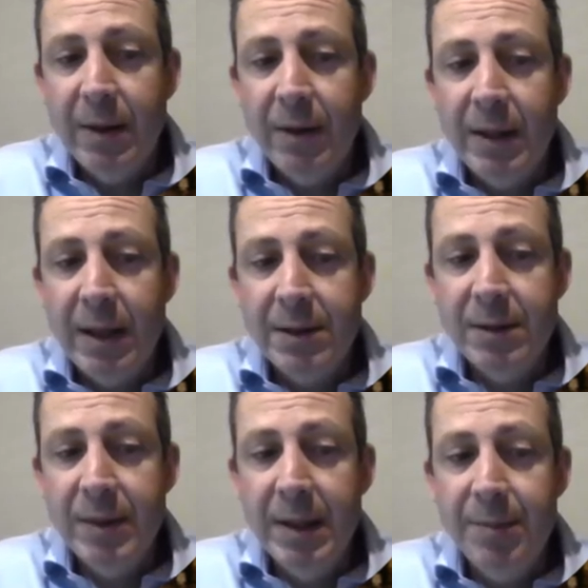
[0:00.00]
I can't
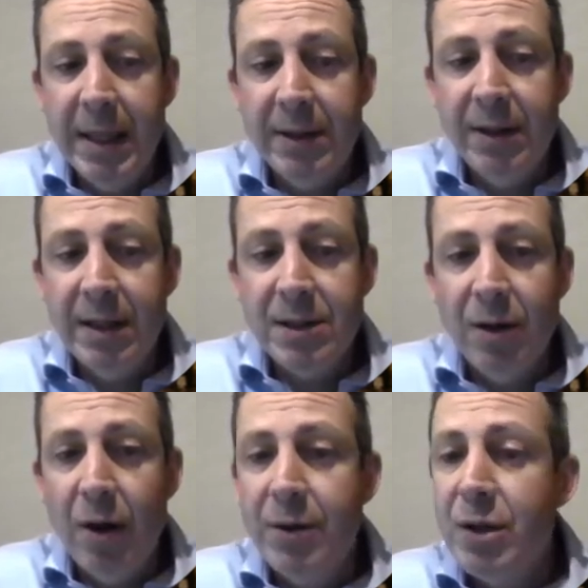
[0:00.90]
seem to get back to that
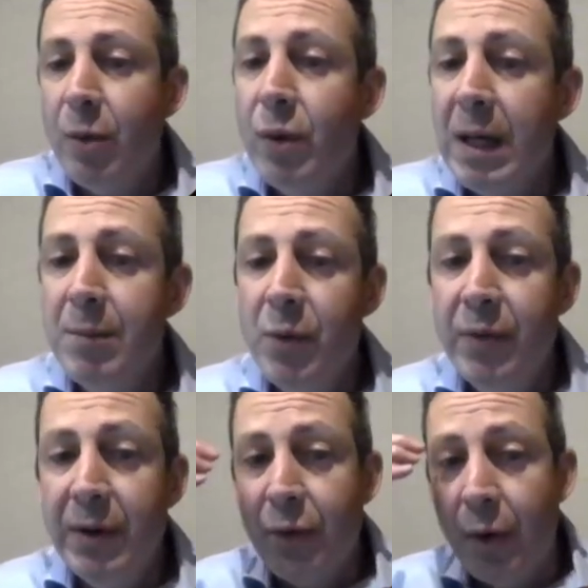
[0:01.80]
slide, so we'll keep
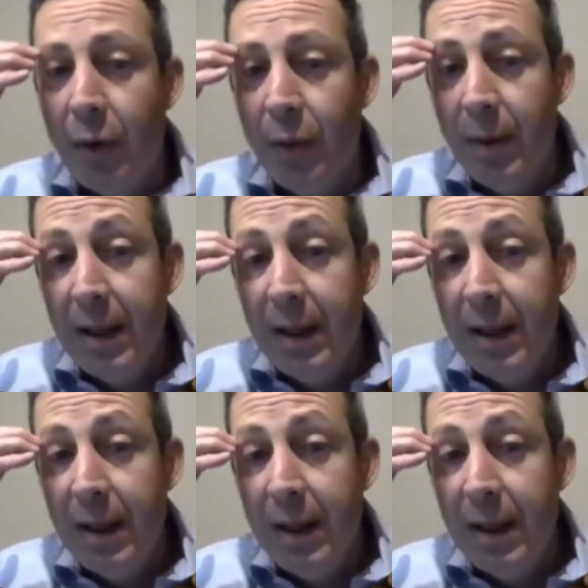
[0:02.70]
moving through.